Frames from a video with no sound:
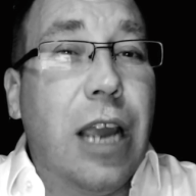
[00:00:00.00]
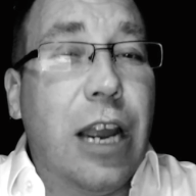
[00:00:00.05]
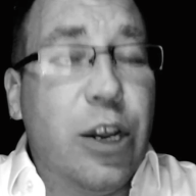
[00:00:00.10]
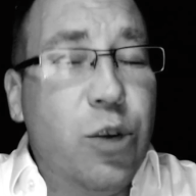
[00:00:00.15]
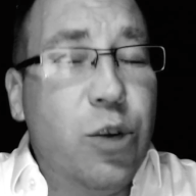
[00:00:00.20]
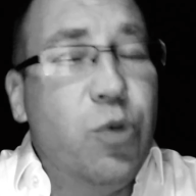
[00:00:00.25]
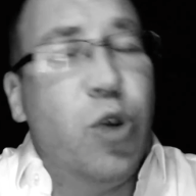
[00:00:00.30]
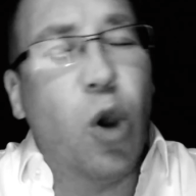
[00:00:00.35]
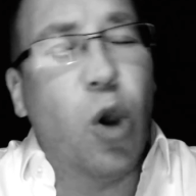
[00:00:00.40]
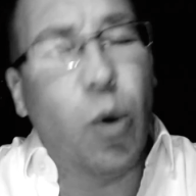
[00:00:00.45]

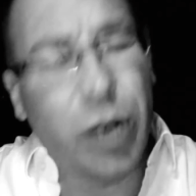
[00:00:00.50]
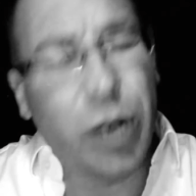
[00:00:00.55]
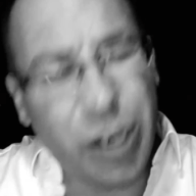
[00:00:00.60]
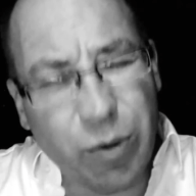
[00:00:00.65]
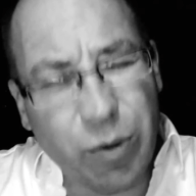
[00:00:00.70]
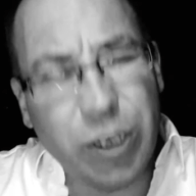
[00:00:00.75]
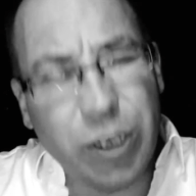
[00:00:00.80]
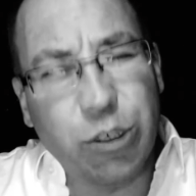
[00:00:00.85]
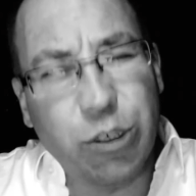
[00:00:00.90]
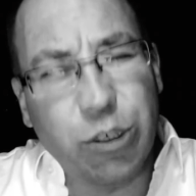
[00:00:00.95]
And you know what
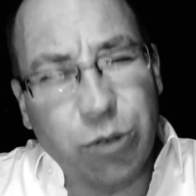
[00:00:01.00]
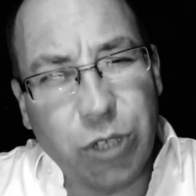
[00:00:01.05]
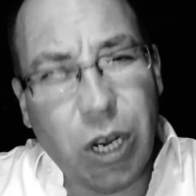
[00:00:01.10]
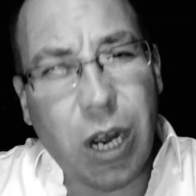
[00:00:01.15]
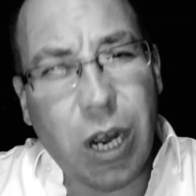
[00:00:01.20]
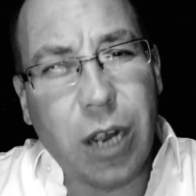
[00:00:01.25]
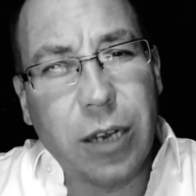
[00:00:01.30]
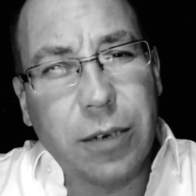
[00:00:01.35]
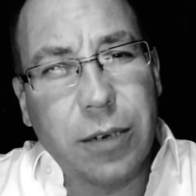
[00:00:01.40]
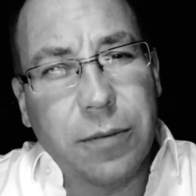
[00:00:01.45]
your issues
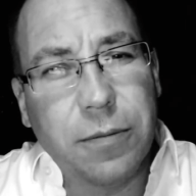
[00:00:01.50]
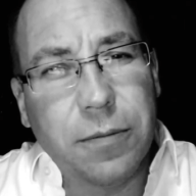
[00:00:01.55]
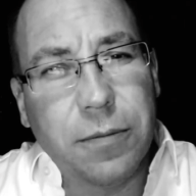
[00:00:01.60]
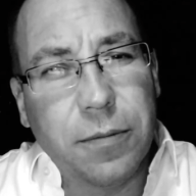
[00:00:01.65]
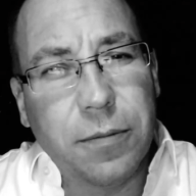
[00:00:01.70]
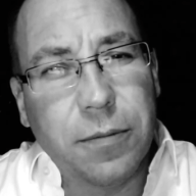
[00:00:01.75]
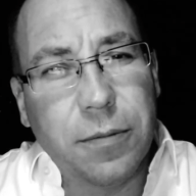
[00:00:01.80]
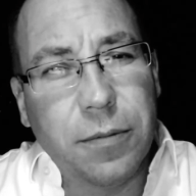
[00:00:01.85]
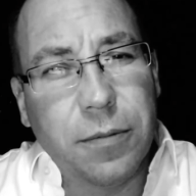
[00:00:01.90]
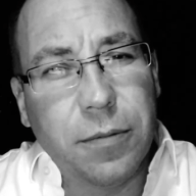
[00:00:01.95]
are.
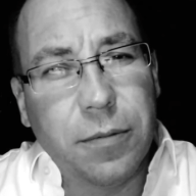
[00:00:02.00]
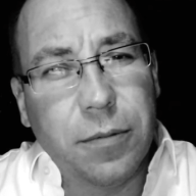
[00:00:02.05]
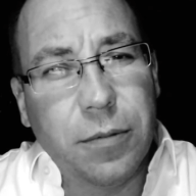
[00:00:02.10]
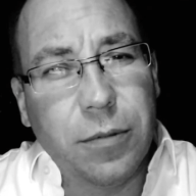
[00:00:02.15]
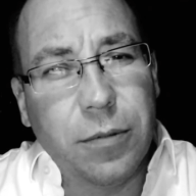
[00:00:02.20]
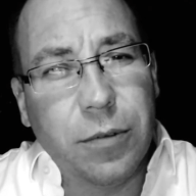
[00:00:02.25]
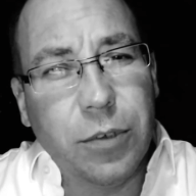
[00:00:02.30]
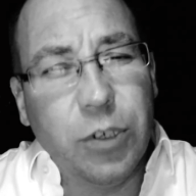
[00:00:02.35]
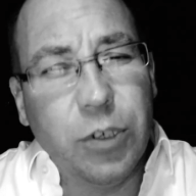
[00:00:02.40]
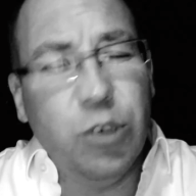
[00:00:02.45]

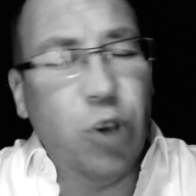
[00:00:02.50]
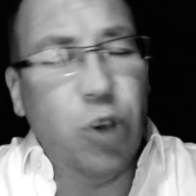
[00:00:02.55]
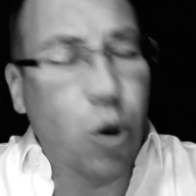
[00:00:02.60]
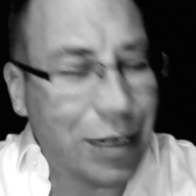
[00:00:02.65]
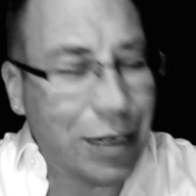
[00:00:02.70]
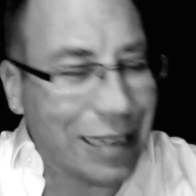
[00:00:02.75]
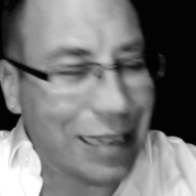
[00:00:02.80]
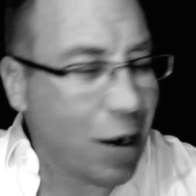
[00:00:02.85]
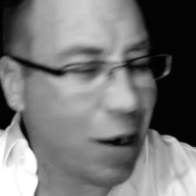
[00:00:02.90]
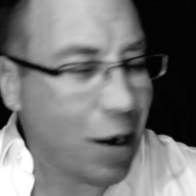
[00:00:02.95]
You
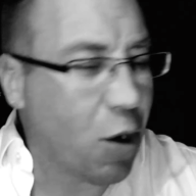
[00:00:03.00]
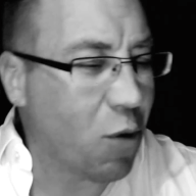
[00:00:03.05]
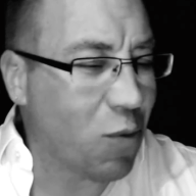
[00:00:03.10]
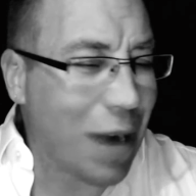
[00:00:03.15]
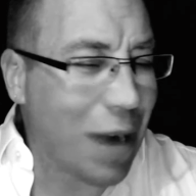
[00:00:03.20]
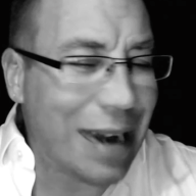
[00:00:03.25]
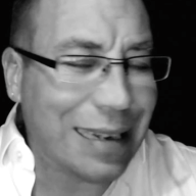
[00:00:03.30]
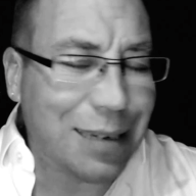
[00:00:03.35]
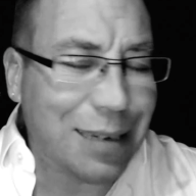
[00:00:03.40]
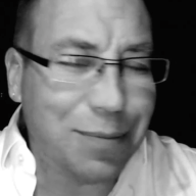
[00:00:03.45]
know what they are.
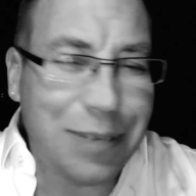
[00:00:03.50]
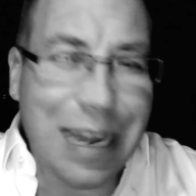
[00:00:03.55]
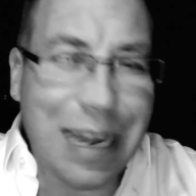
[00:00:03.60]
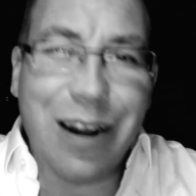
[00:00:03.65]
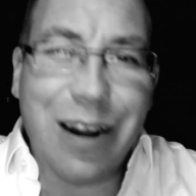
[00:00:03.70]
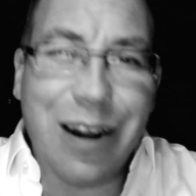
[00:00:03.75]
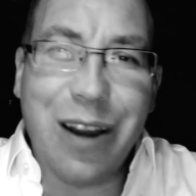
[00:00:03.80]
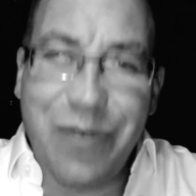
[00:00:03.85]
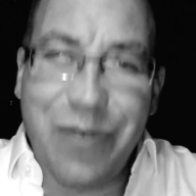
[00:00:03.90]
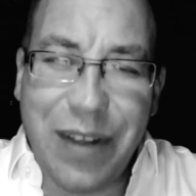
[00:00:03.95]
Write them
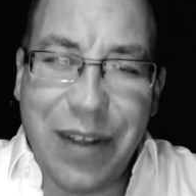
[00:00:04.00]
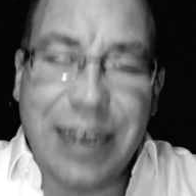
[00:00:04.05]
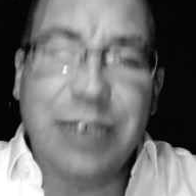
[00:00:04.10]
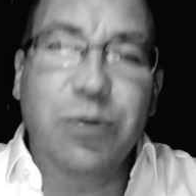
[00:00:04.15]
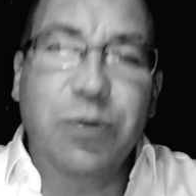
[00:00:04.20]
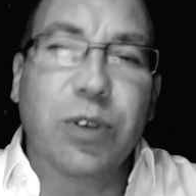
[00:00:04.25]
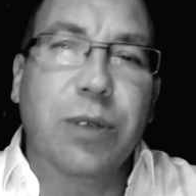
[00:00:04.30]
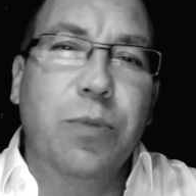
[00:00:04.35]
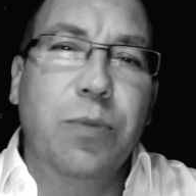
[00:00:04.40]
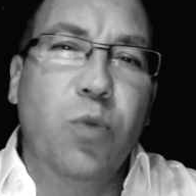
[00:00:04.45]
down and
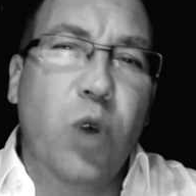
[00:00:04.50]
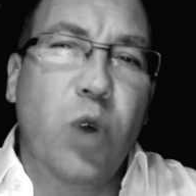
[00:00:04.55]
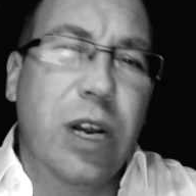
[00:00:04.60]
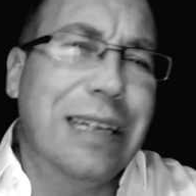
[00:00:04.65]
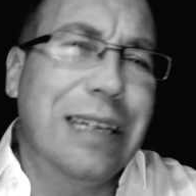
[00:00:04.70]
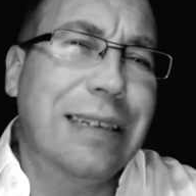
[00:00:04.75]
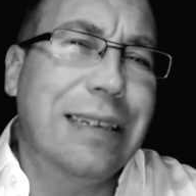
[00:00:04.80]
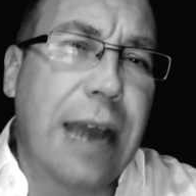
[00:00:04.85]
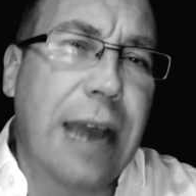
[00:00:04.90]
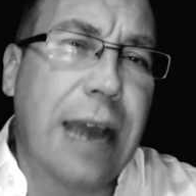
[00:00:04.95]
face with them
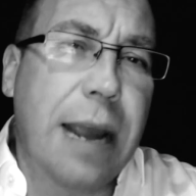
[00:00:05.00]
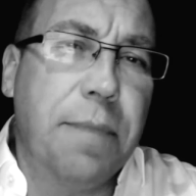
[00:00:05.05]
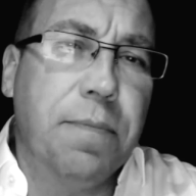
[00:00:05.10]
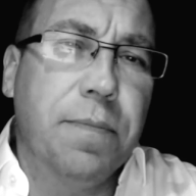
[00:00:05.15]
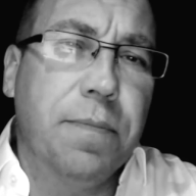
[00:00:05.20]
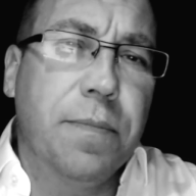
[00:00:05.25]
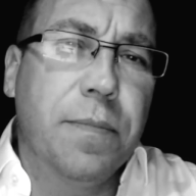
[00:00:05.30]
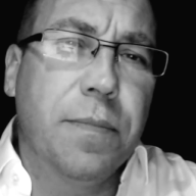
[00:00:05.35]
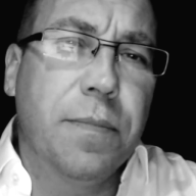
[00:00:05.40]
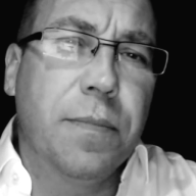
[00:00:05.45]
one at a time.